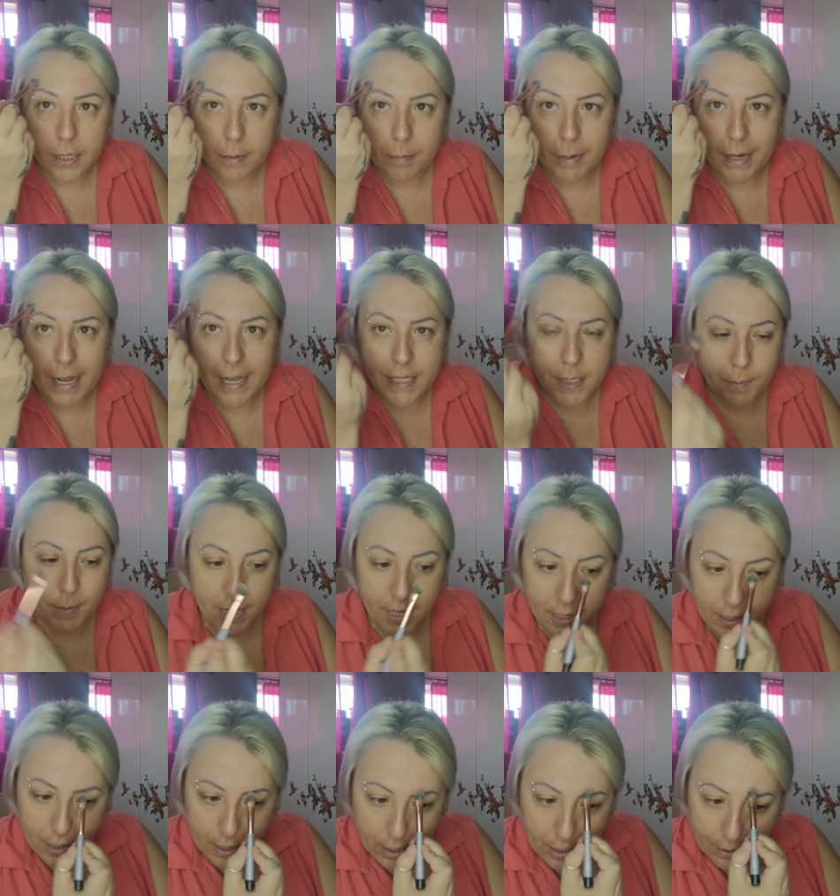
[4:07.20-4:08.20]
melasma
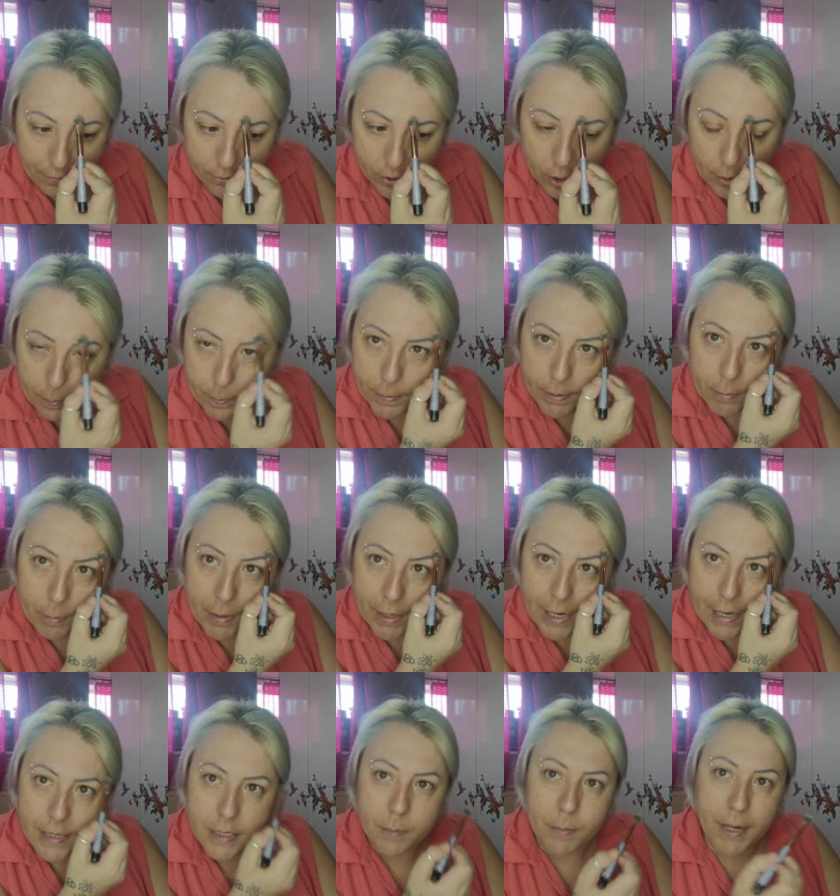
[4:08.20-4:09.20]
here. I've got a bit of
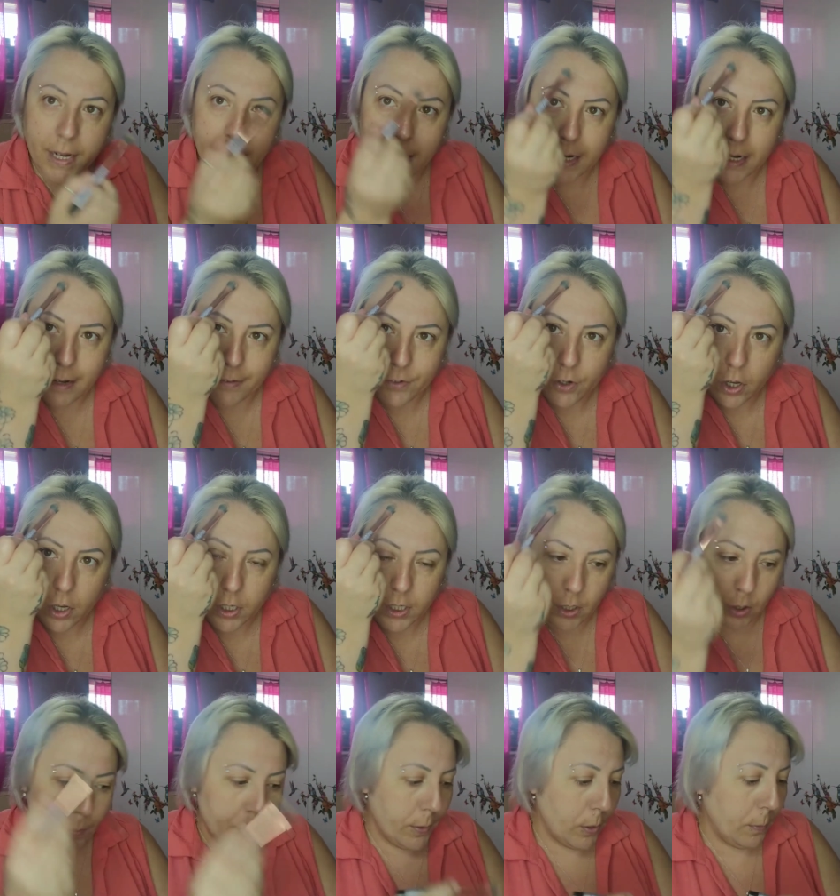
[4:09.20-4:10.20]
melasma here and I've got a
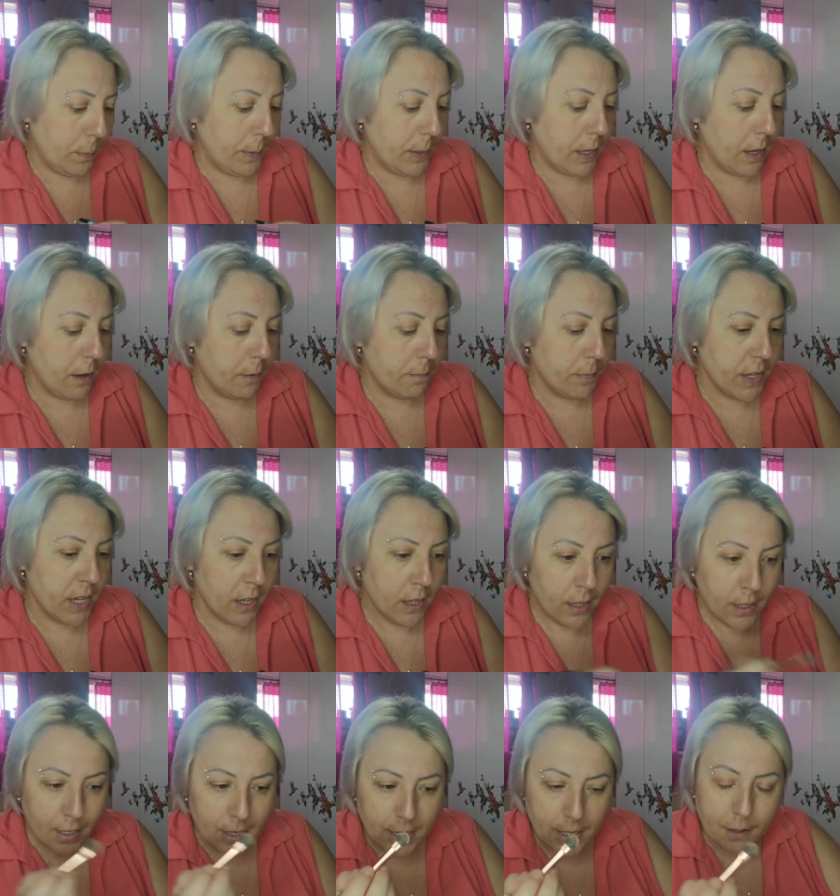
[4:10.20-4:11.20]
little bit up here.
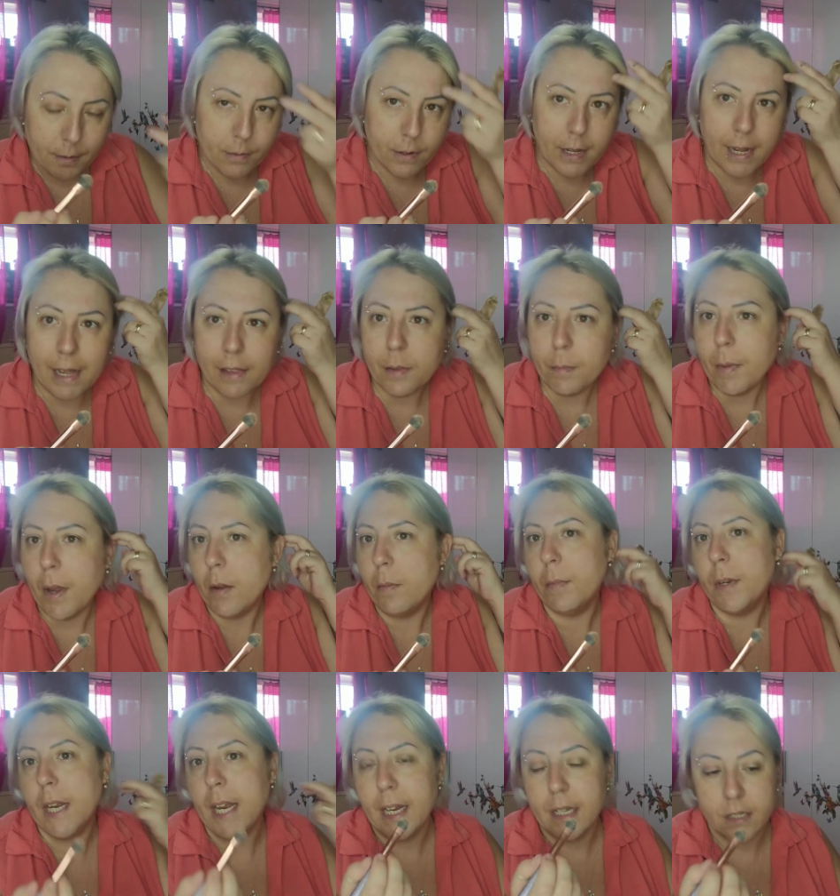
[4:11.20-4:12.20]
At the
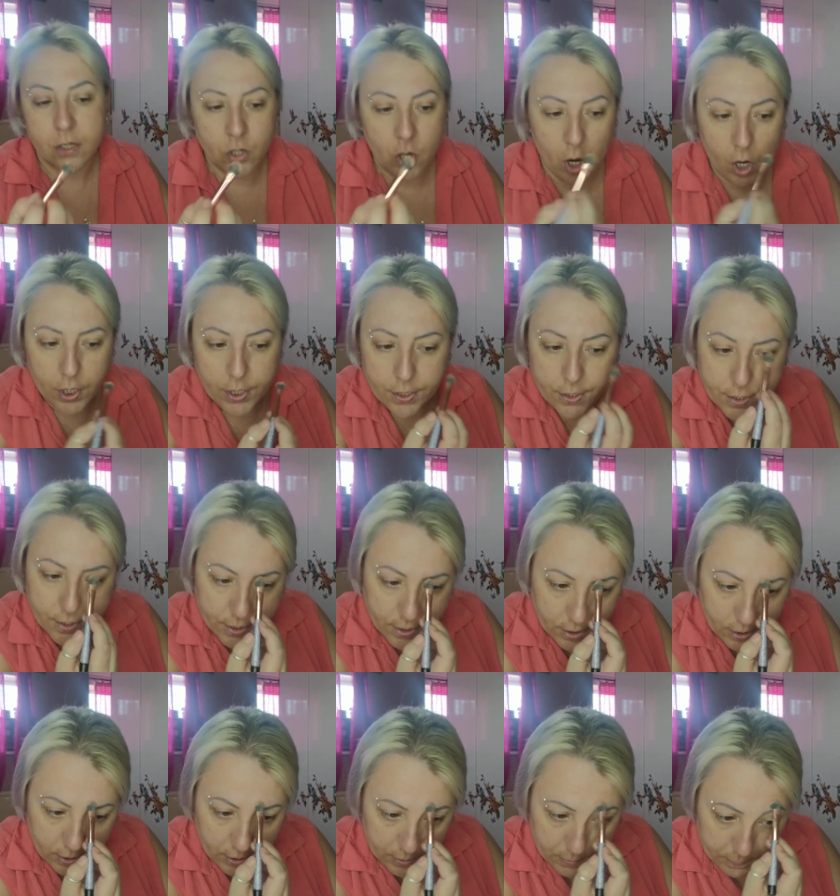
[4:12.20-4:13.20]
moment, it's not as
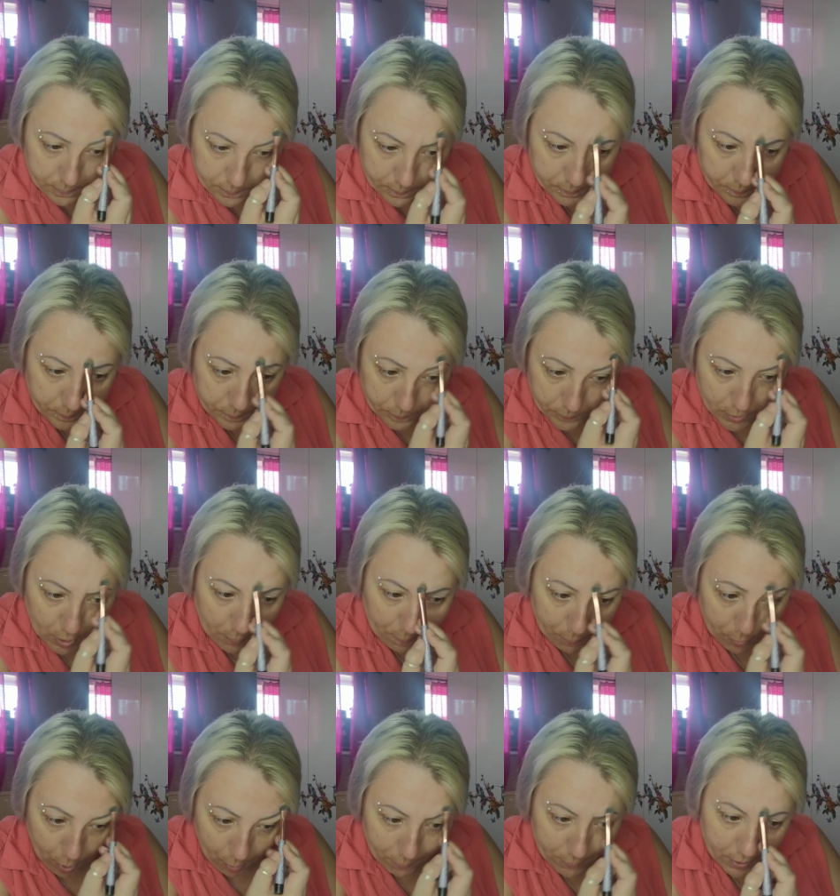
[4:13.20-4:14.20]

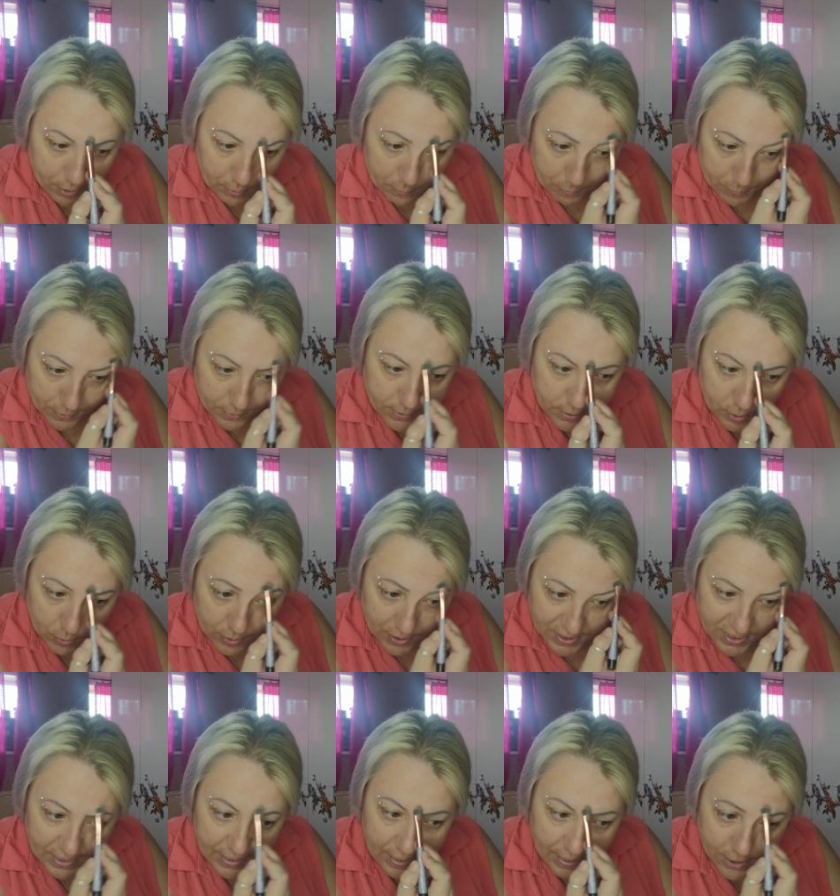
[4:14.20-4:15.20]
prominent, but as soon
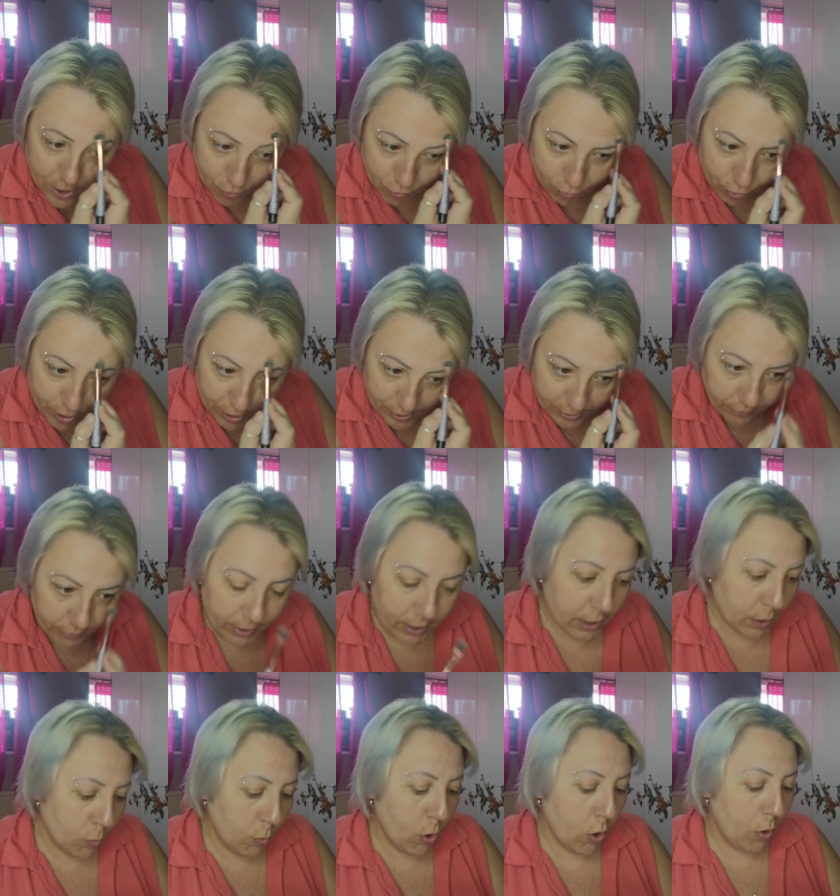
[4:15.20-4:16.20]
as it gets really,
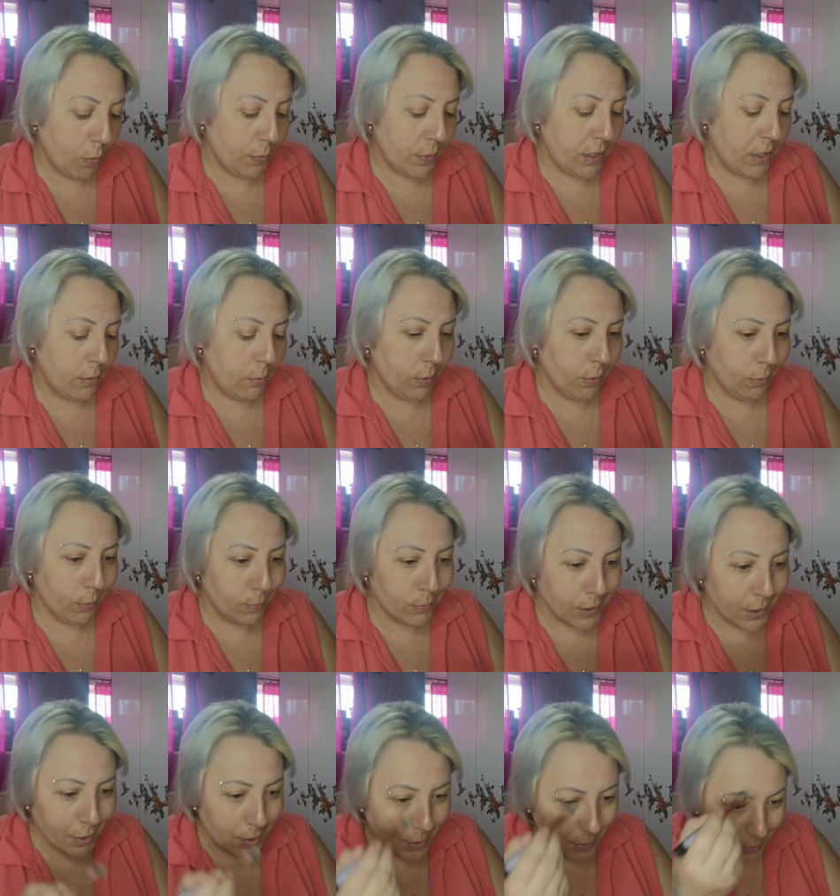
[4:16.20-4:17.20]
really warm, it will
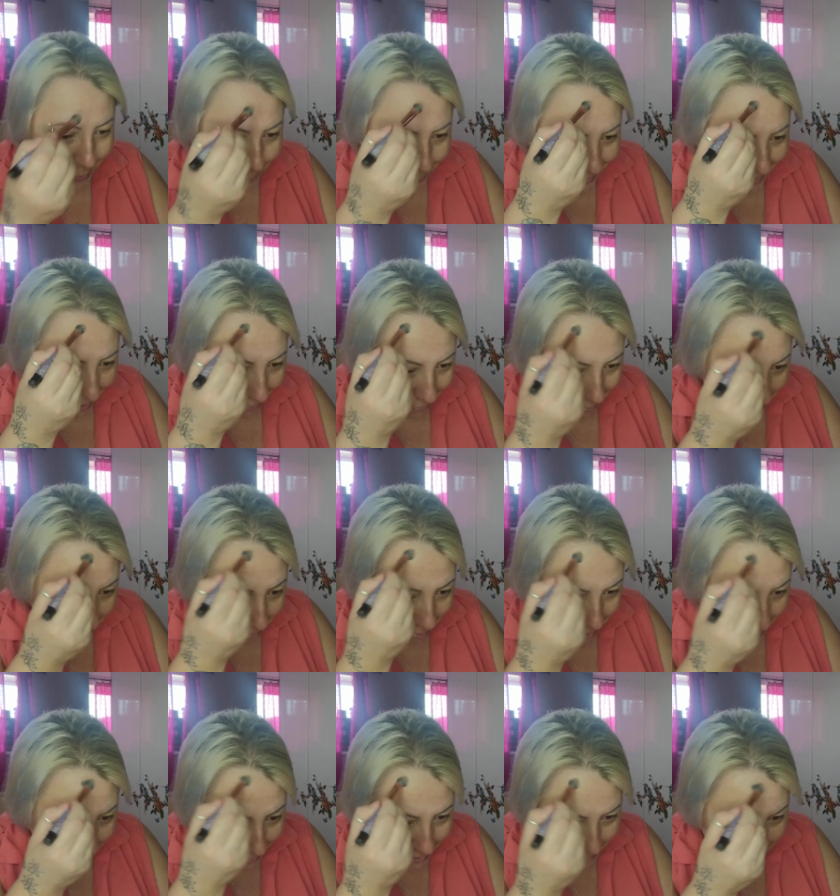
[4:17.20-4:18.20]
get
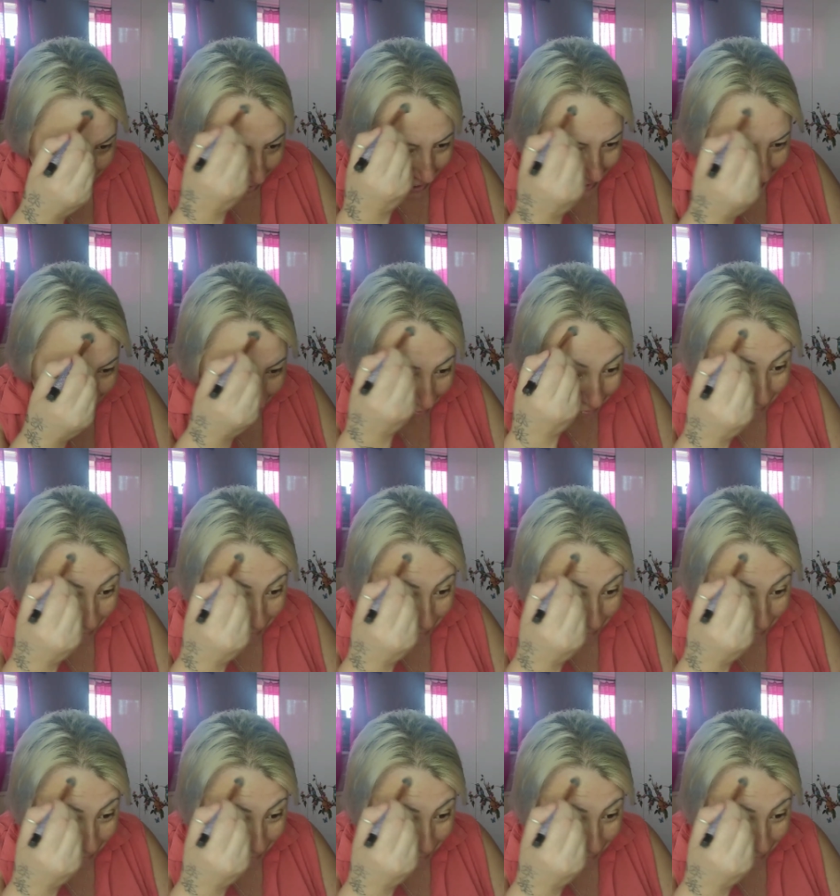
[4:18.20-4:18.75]
really, really,